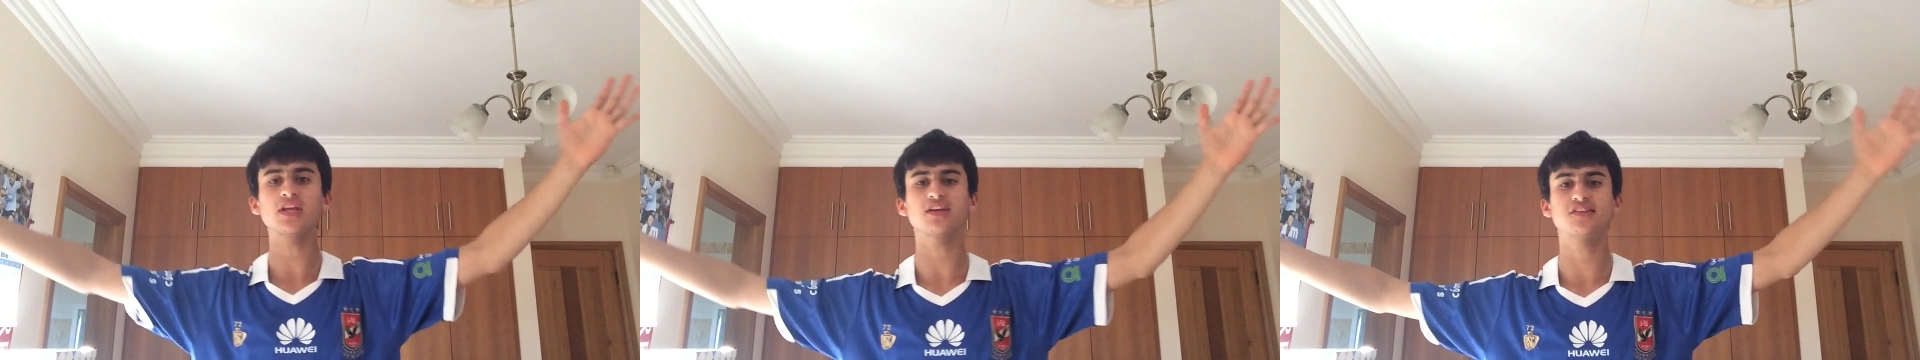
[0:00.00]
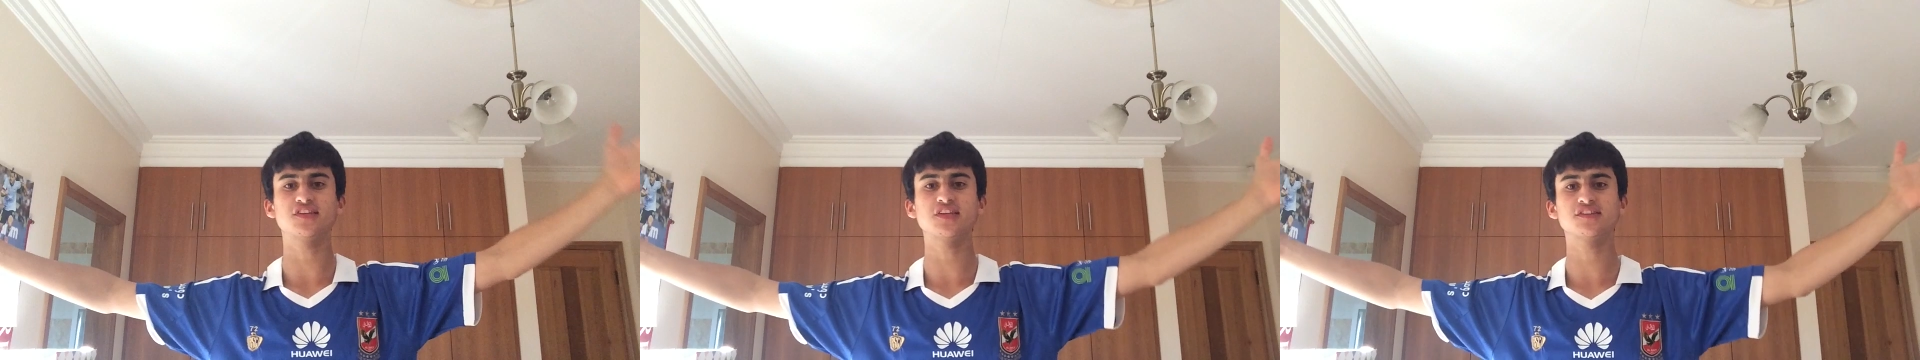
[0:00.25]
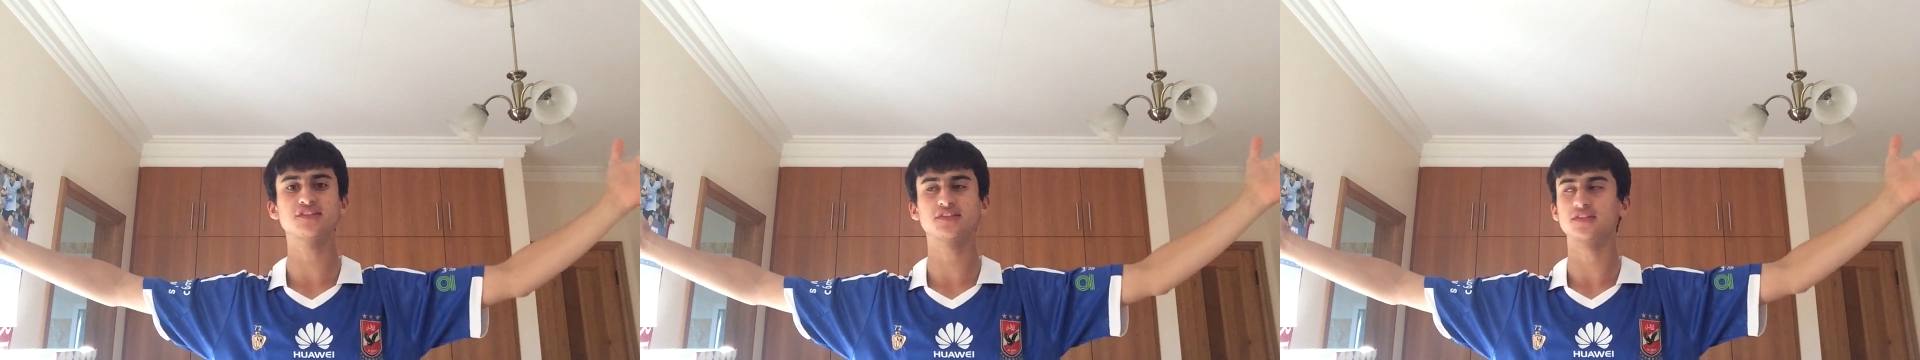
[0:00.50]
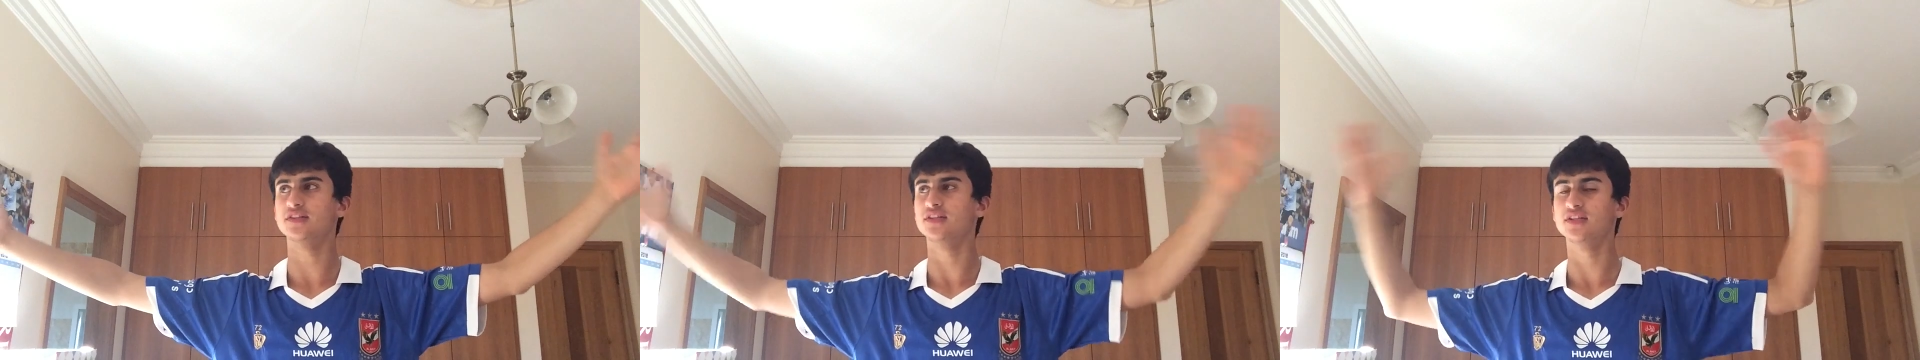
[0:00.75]
League
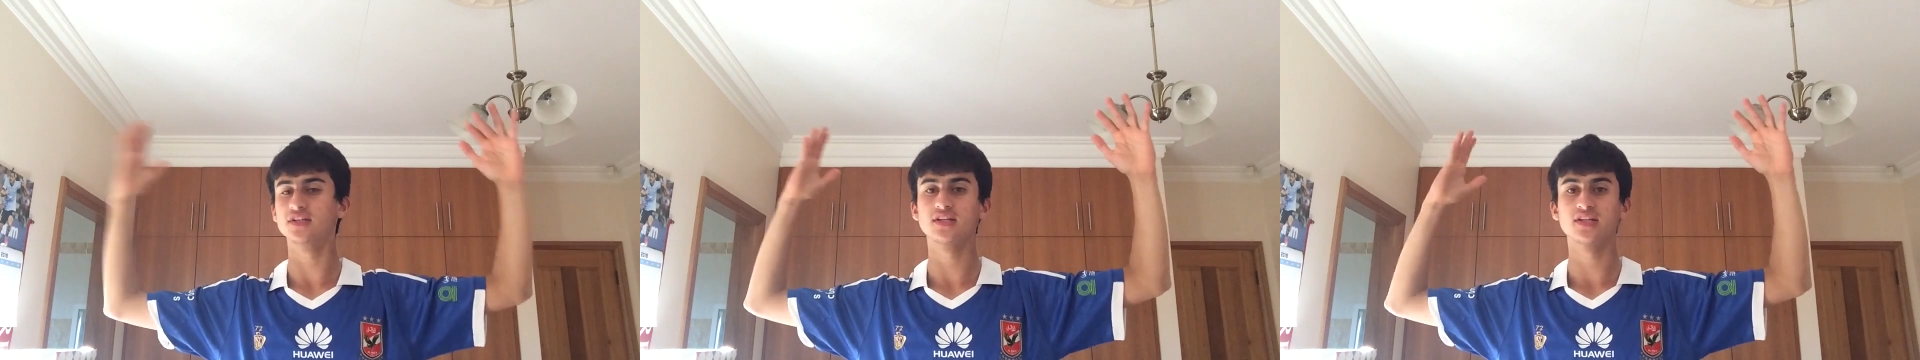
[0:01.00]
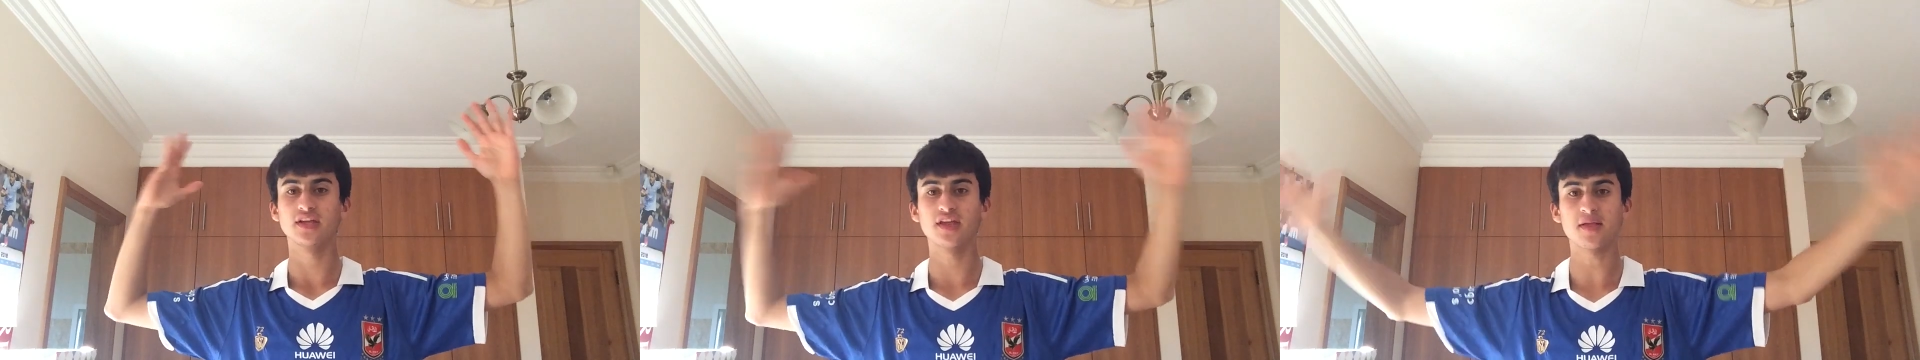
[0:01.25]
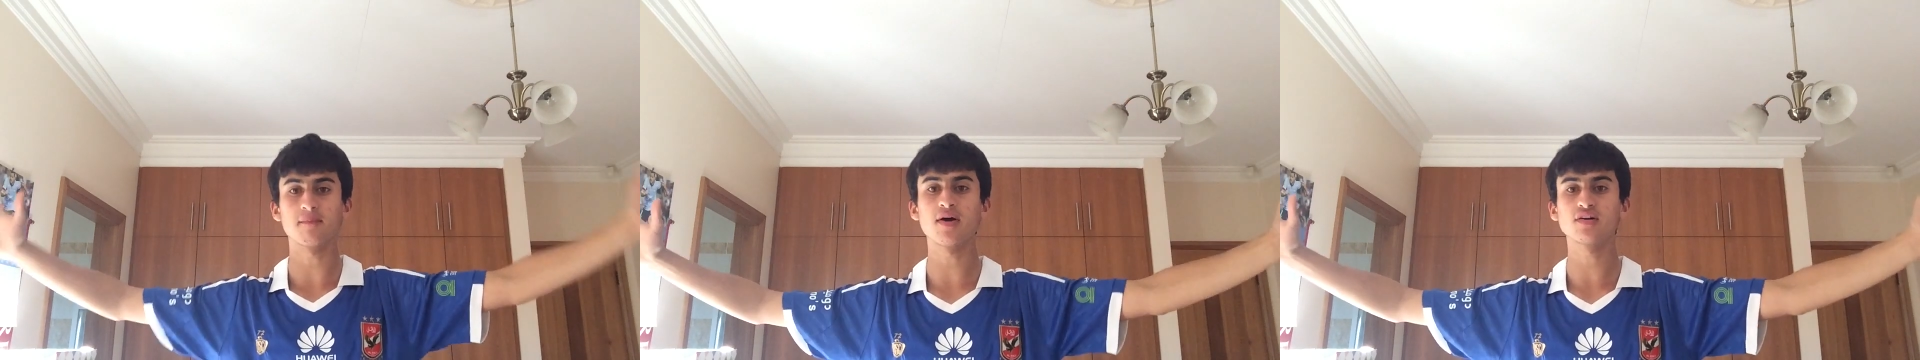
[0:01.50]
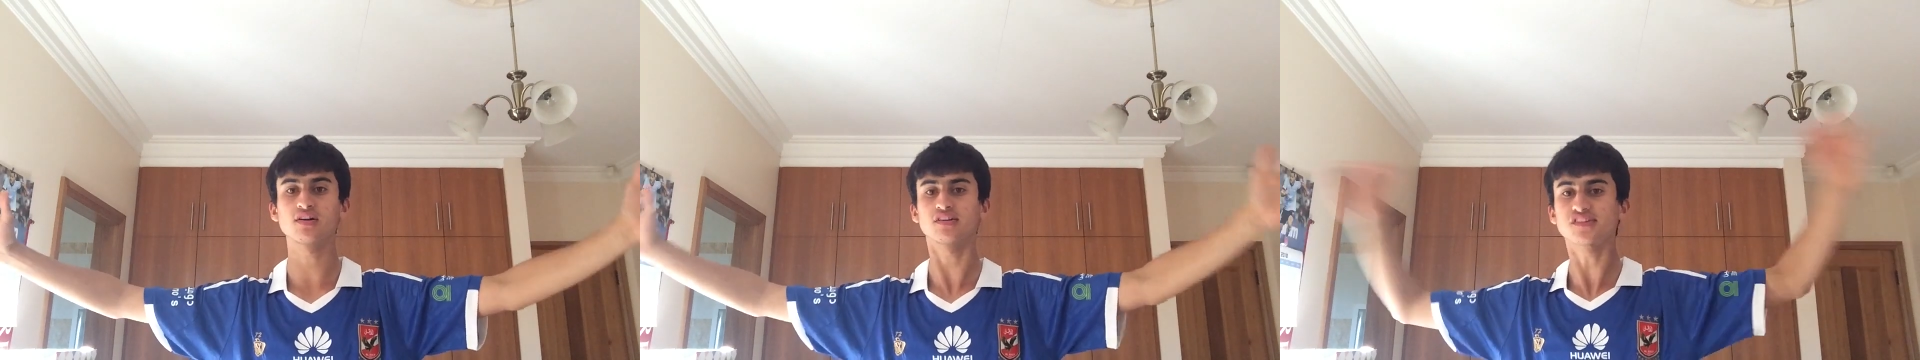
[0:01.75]
season is
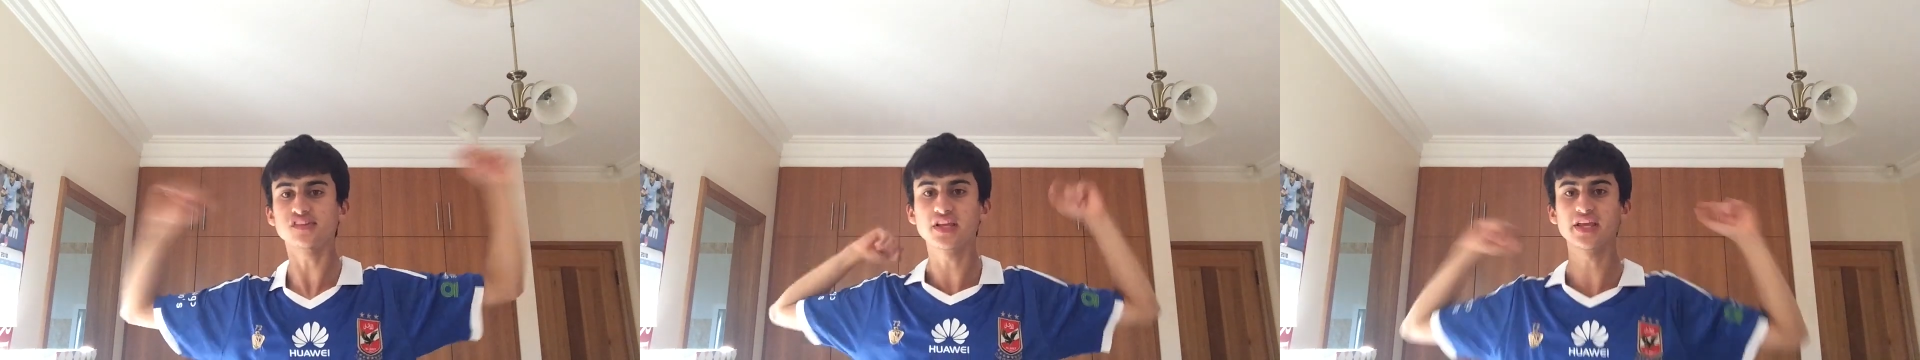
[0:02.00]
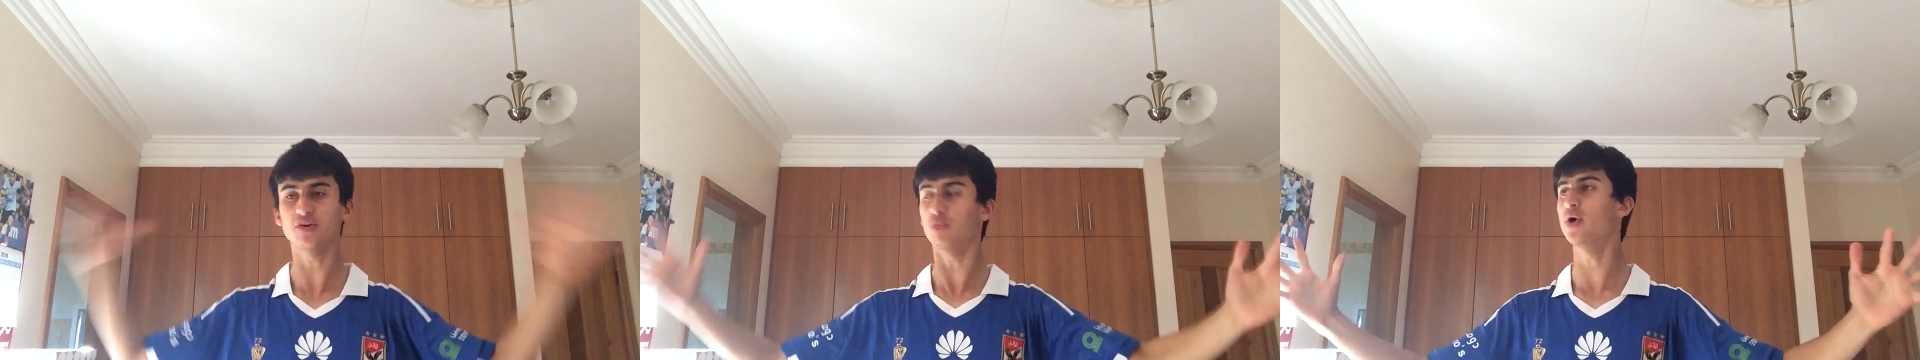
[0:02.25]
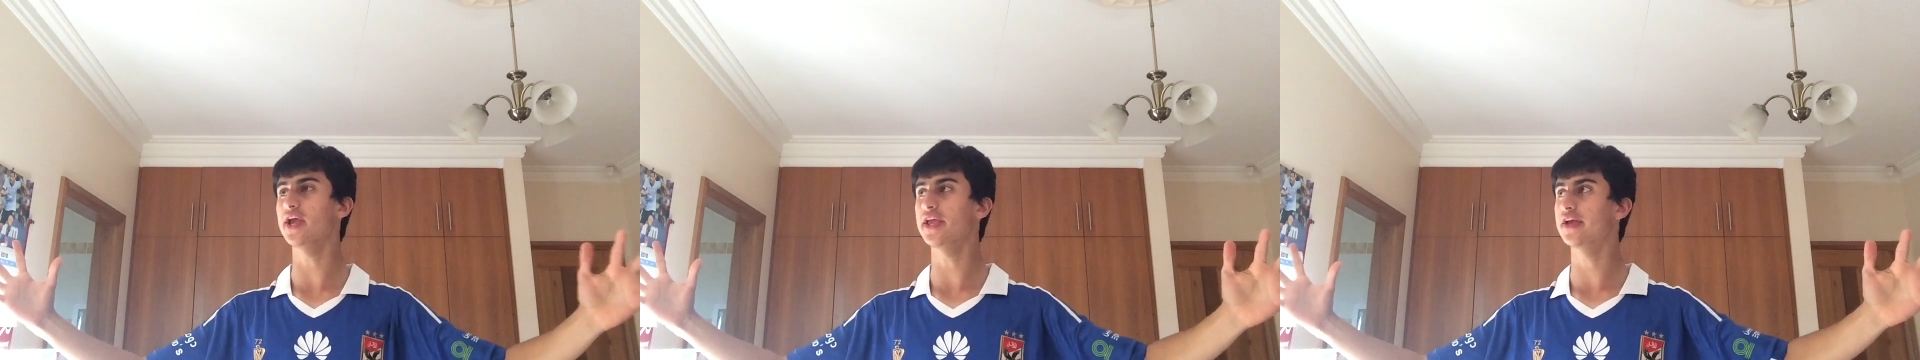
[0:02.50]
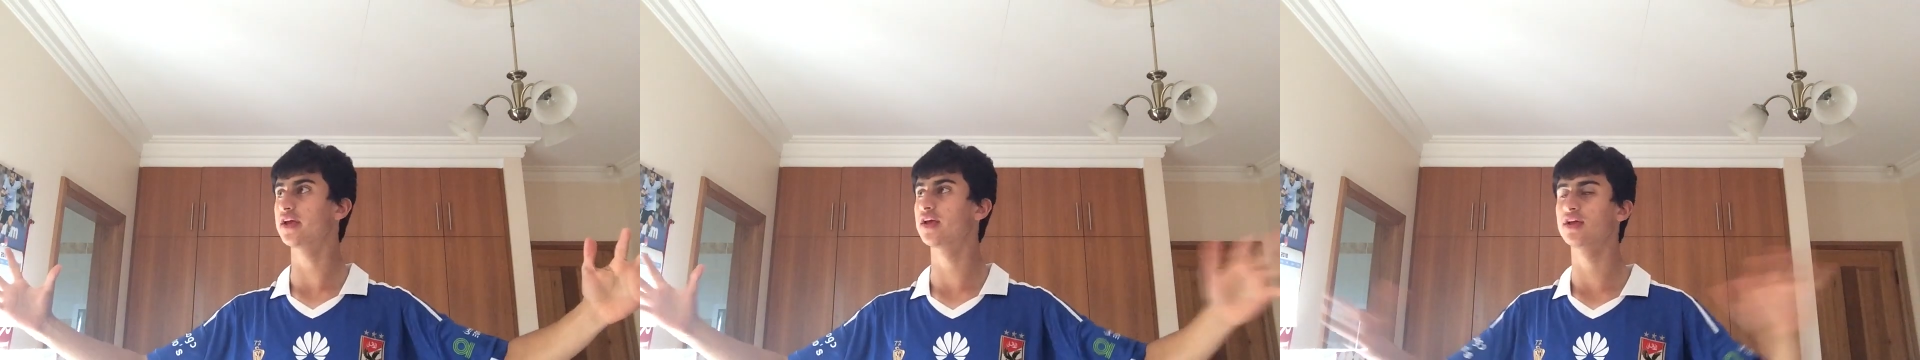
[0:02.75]
among us in a
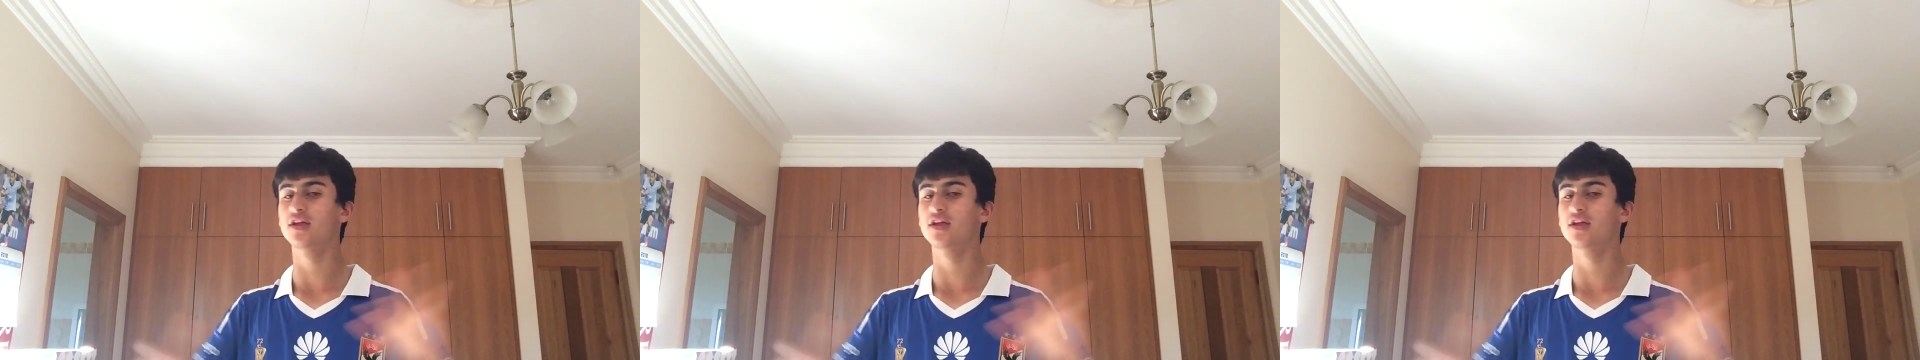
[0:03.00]
week.